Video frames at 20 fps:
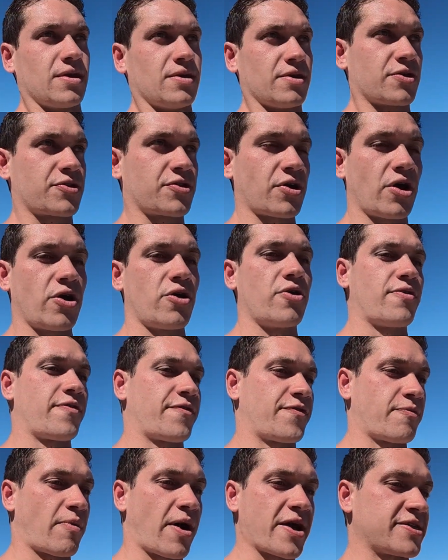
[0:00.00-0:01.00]
So
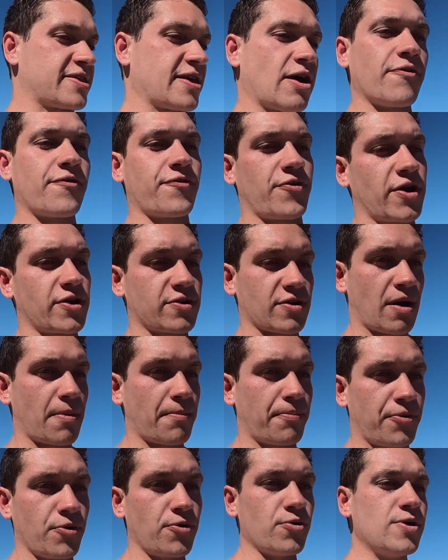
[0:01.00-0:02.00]
for myself, for
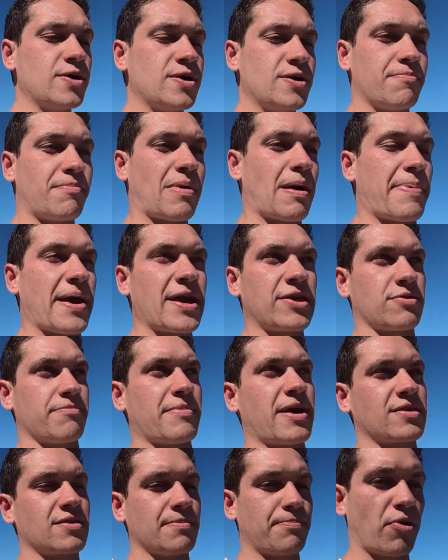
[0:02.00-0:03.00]
example, my basal
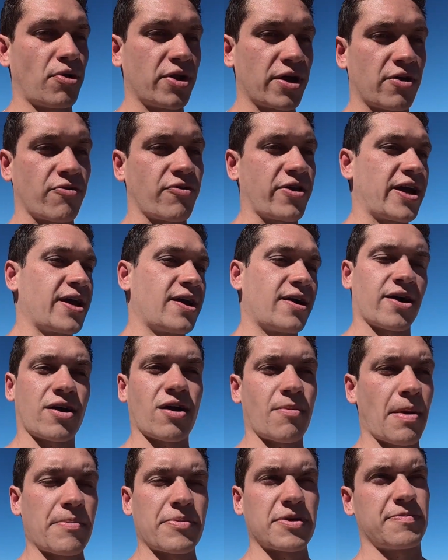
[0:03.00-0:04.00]
metabolic rate, I can't
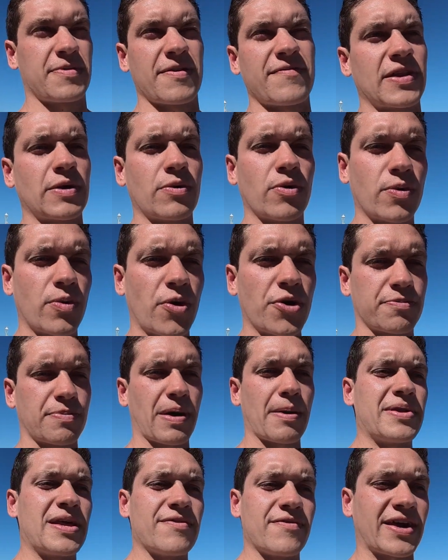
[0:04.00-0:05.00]
remember specifically what it was, but
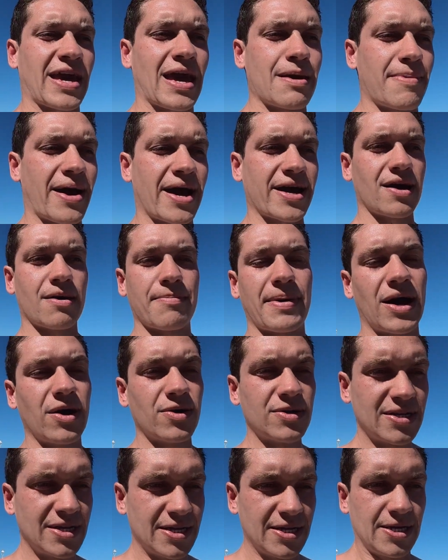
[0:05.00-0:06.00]
I believe it came back at about
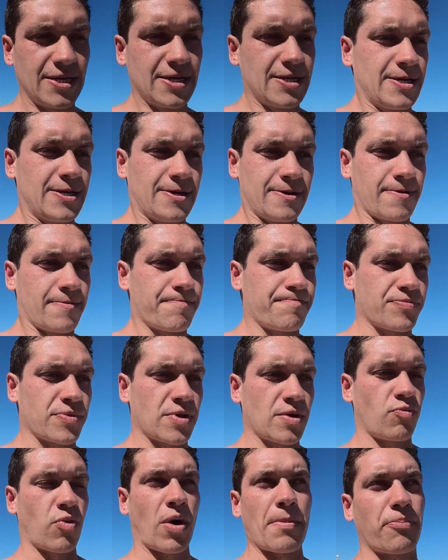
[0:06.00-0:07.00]

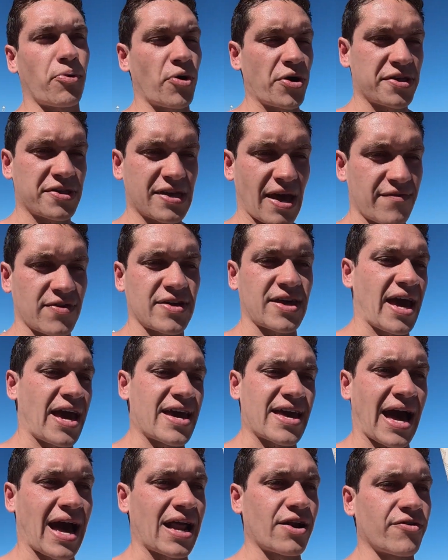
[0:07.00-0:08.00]
1.7k
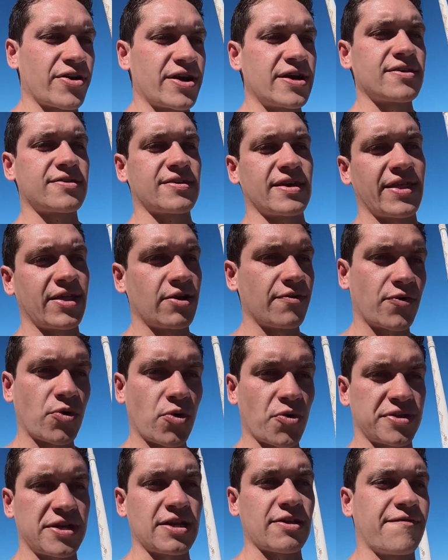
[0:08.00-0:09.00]
calories, and then of
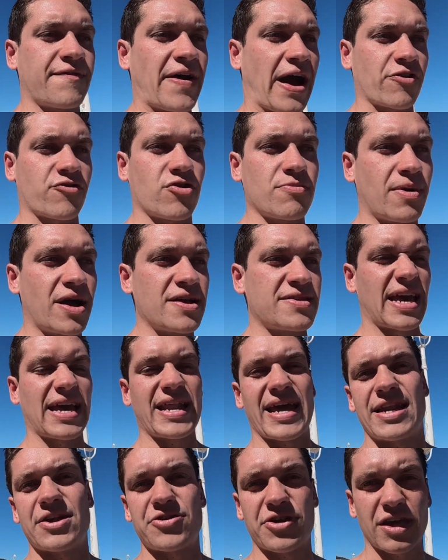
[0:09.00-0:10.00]
course I need to factor in my
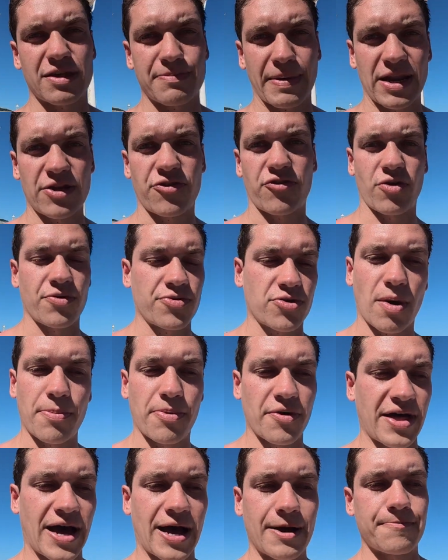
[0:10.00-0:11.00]
daily energy expenditure on top
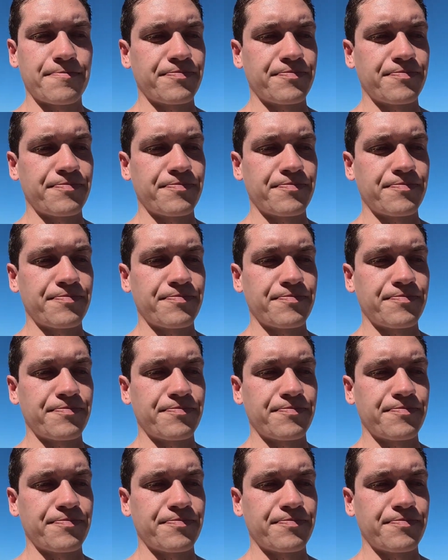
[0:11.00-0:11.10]
of that.